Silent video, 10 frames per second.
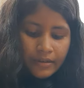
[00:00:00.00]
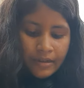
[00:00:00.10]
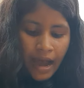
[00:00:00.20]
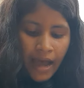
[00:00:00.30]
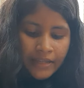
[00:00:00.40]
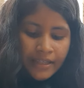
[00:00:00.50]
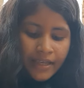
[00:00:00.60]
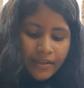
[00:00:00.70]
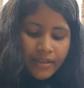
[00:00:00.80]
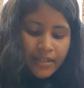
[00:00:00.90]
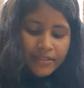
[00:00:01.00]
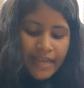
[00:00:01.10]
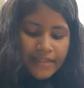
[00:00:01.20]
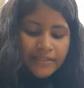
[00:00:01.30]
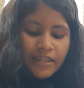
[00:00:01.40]
color,
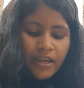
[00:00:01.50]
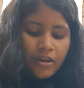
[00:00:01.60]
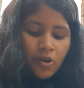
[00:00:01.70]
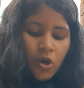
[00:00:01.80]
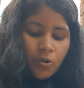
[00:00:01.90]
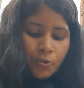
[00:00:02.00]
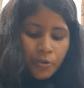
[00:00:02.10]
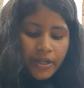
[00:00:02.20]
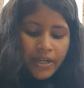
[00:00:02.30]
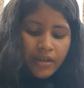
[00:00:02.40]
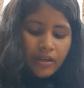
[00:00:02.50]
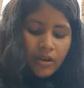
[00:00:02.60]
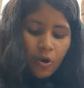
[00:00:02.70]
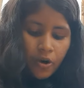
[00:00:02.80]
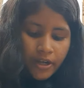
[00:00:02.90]
texture, odor,
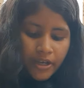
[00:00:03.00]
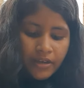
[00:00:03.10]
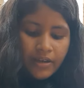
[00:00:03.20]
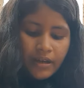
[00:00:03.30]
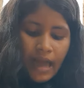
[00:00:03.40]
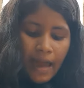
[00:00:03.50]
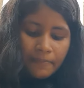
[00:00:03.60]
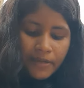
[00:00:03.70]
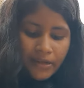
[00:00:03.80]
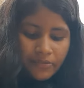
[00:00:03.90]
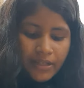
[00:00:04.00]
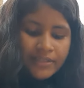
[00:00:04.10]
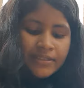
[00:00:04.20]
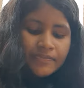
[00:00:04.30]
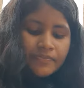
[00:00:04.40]

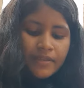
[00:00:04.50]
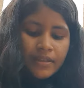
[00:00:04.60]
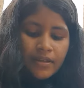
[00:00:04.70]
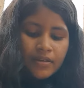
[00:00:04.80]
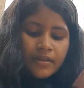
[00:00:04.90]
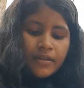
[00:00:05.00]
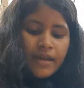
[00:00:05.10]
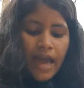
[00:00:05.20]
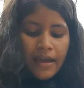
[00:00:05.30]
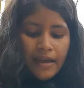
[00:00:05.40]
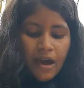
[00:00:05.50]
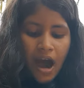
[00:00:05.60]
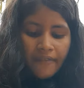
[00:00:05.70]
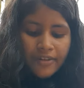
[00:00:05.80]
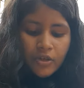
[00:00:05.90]
appearance,
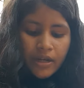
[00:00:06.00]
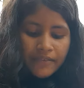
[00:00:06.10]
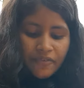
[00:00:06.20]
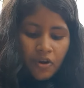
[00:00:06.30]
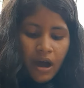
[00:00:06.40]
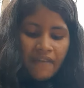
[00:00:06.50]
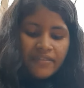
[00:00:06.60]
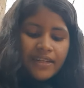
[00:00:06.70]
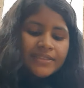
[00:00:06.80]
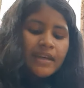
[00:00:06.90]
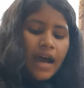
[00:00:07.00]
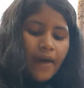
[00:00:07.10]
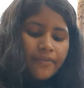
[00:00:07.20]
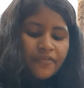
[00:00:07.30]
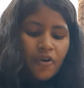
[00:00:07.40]
after 24 hours,
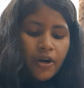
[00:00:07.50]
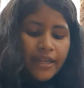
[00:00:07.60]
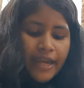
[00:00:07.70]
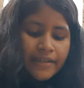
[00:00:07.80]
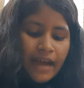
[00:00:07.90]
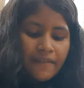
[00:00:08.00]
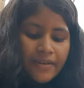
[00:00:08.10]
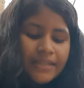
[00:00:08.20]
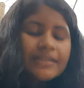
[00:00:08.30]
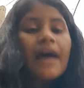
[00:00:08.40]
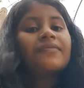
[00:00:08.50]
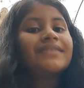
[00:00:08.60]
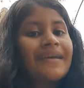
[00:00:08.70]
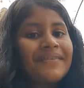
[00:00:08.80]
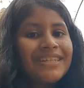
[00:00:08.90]
after 48 hours, after
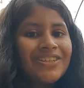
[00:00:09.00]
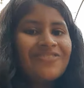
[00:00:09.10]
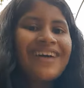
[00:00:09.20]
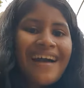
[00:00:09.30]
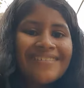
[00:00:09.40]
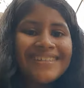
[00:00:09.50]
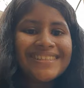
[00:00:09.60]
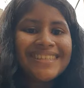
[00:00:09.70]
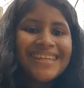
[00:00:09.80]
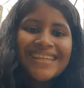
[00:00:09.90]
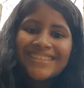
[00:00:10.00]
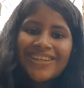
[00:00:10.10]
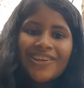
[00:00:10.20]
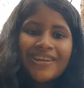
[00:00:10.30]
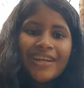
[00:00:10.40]
72 hours. So
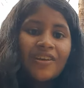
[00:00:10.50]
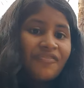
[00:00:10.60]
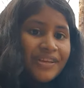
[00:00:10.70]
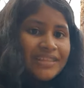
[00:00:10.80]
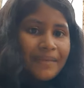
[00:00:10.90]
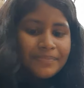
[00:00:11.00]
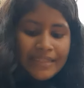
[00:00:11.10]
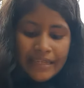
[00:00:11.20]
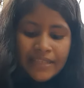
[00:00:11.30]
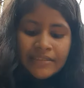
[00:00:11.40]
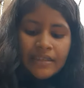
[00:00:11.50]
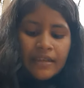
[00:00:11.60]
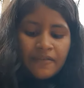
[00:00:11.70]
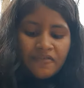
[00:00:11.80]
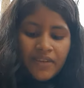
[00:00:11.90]
you need to fill up these
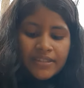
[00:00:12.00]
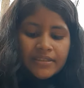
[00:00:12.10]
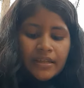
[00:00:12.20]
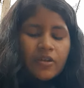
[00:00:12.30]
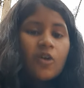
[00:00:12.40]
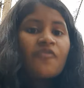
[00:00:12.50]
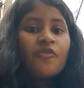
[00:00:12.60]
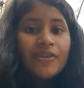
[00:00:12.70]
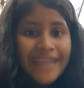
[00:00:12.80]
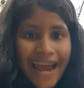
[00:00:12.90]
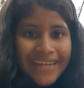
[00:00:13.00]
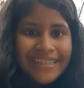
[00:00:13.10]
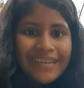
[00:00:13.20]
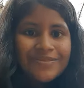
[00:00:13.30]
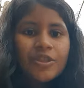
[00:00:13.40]
with the food
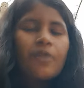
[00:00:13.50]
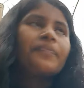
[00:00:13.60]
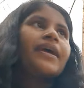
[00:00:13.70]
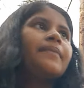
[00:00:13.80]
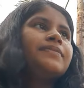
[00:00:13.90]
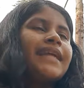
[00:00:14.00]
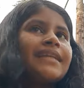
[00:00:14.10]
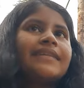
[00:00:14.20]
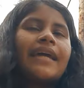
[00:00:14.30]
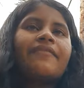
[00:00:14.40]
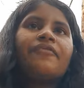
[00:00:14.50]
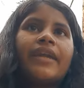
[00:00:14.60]
items. So please, like for